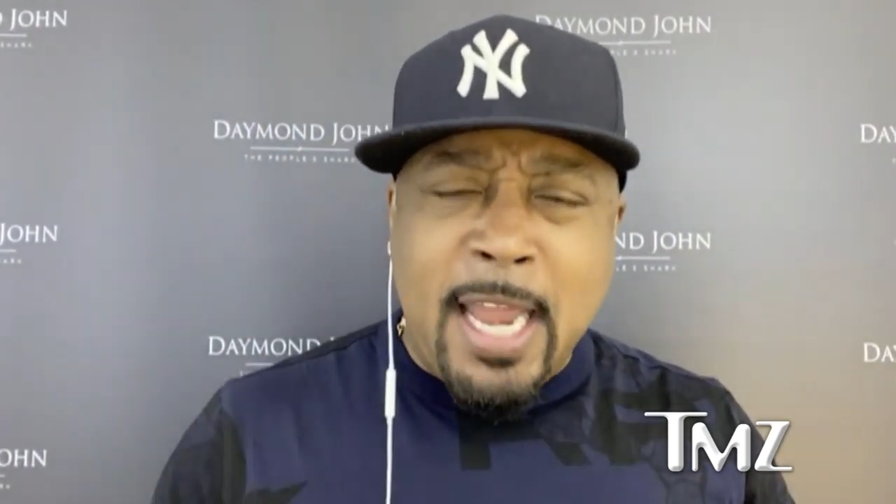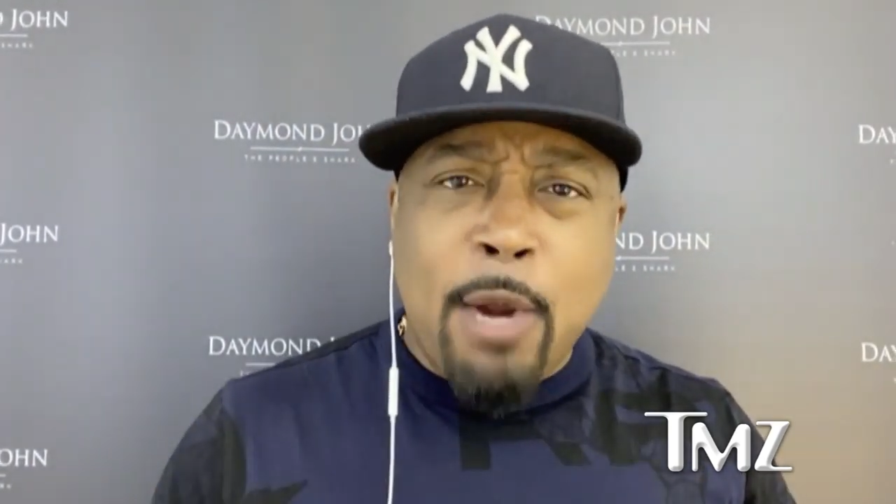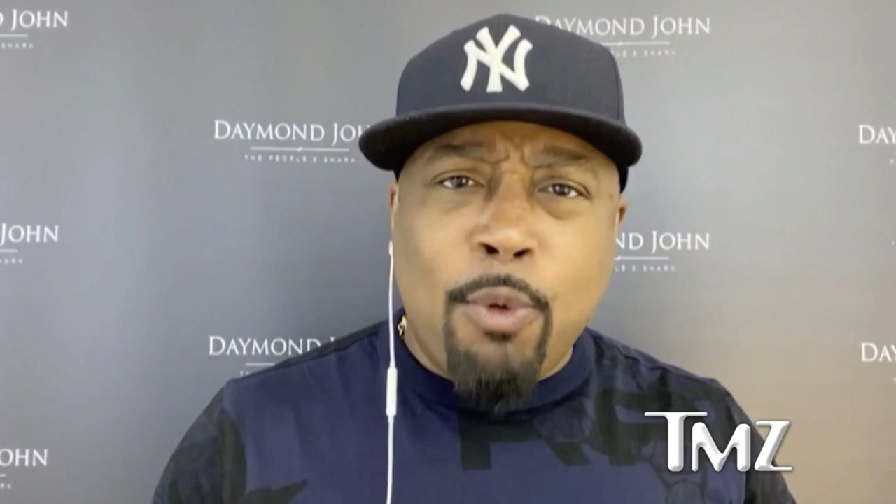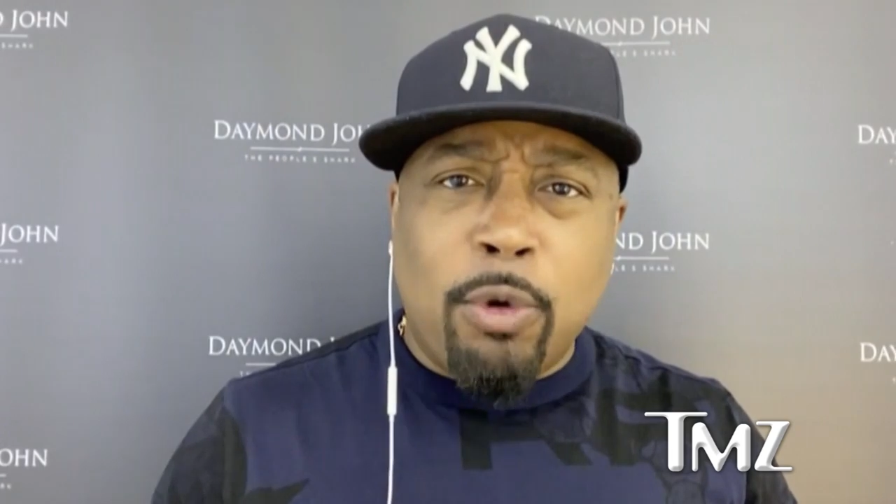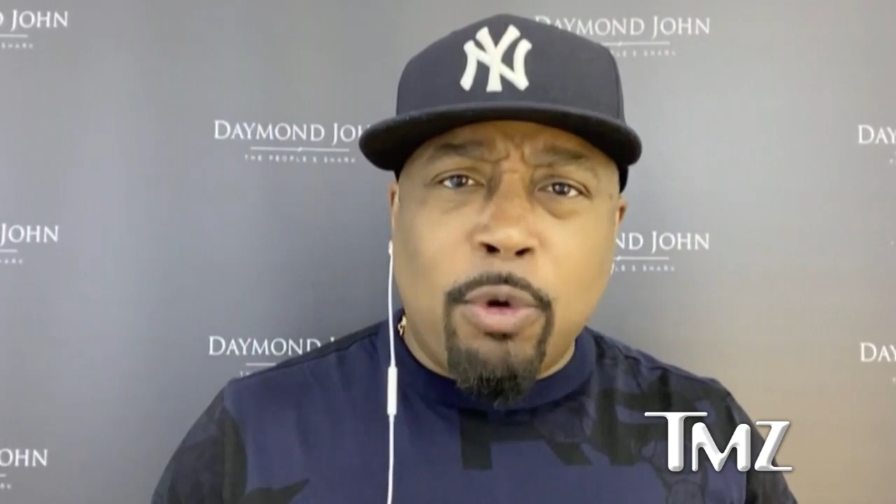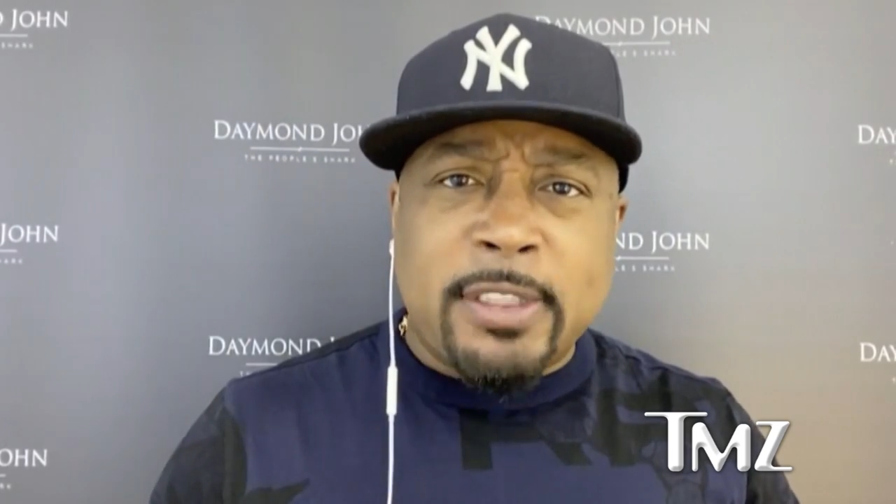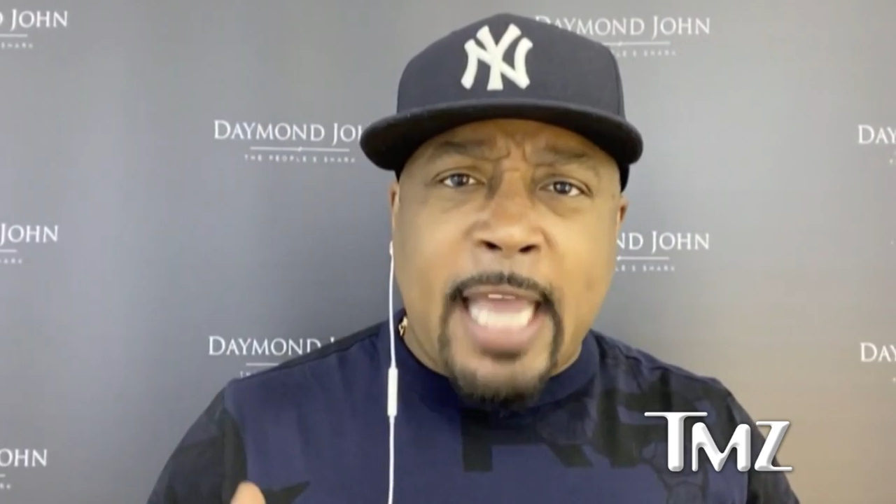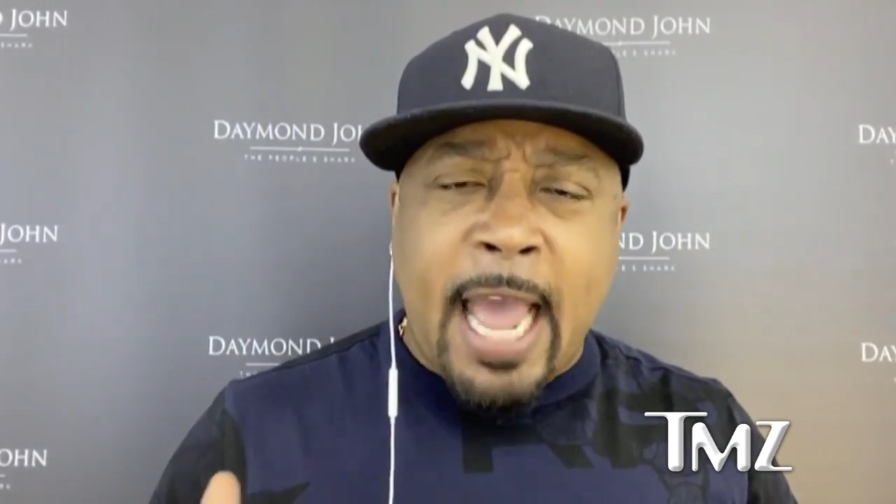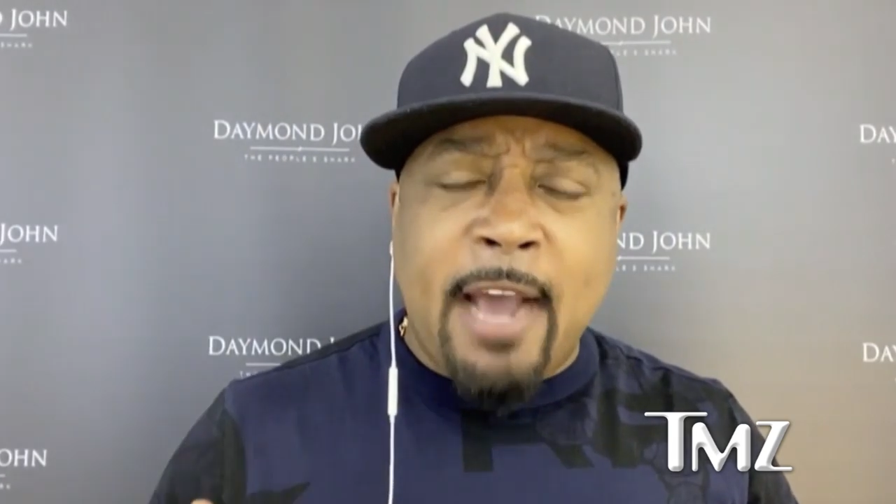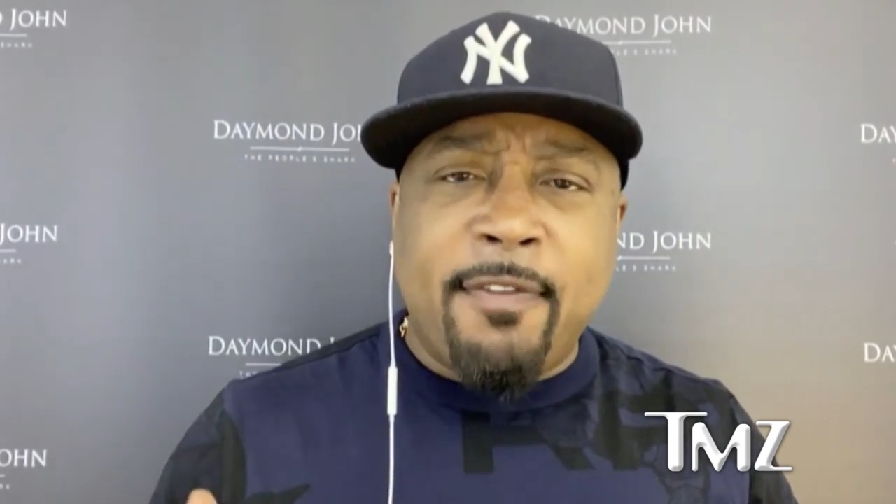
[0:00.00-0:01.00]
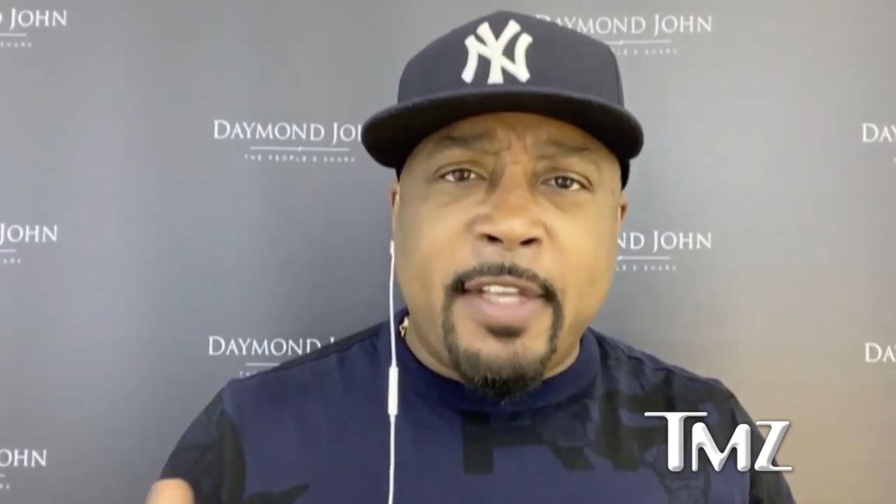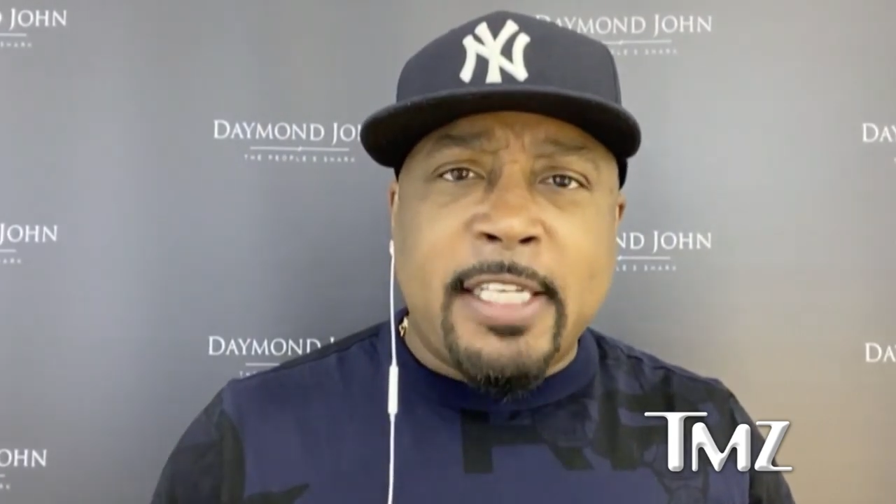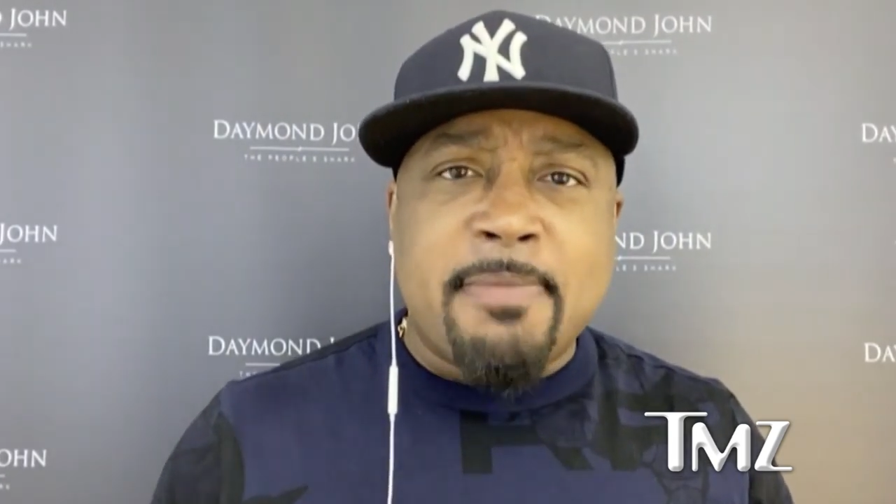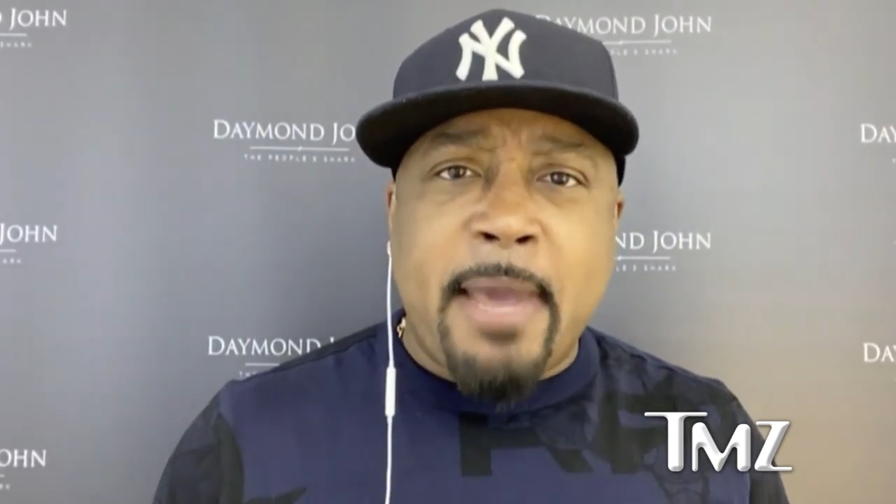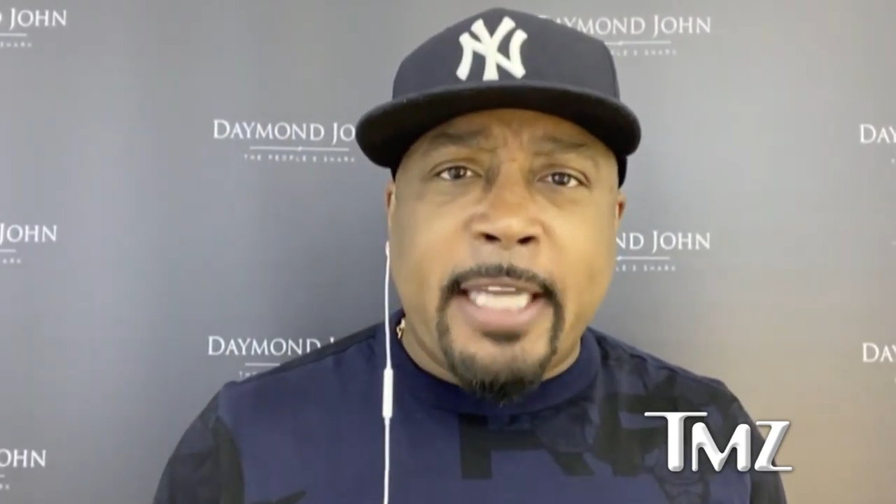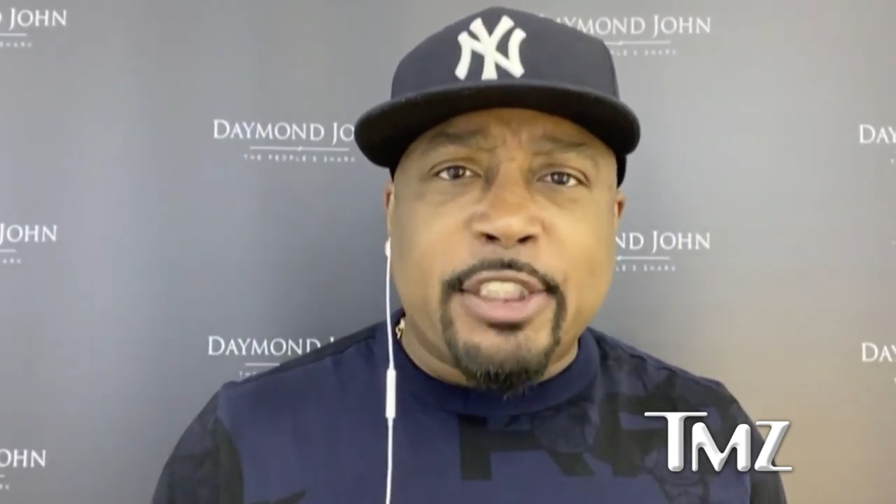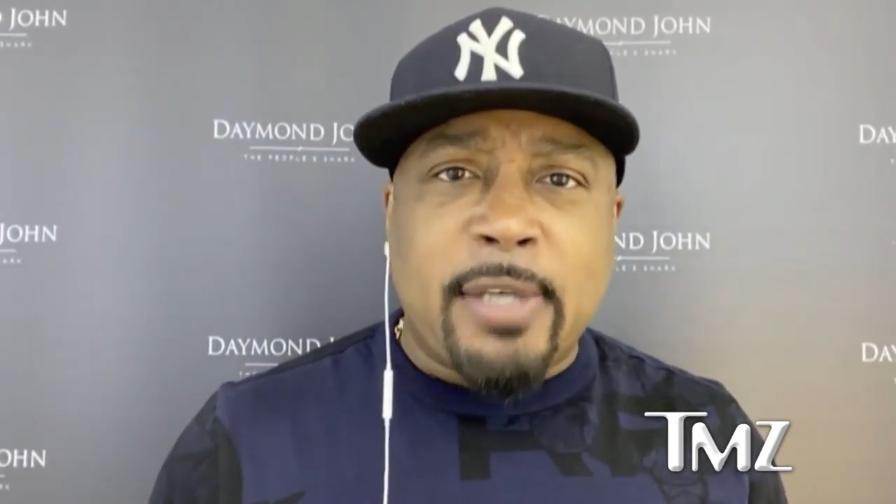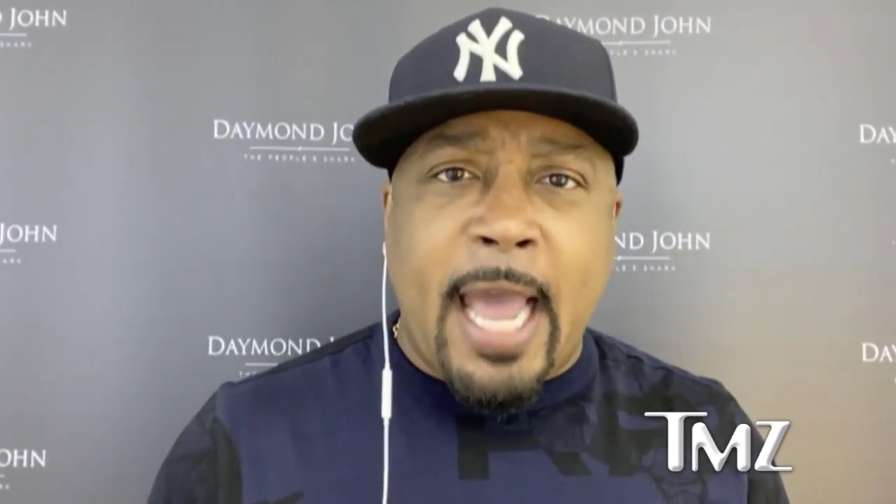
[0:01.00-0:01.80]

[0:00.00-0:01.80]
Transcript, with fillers: networks have these major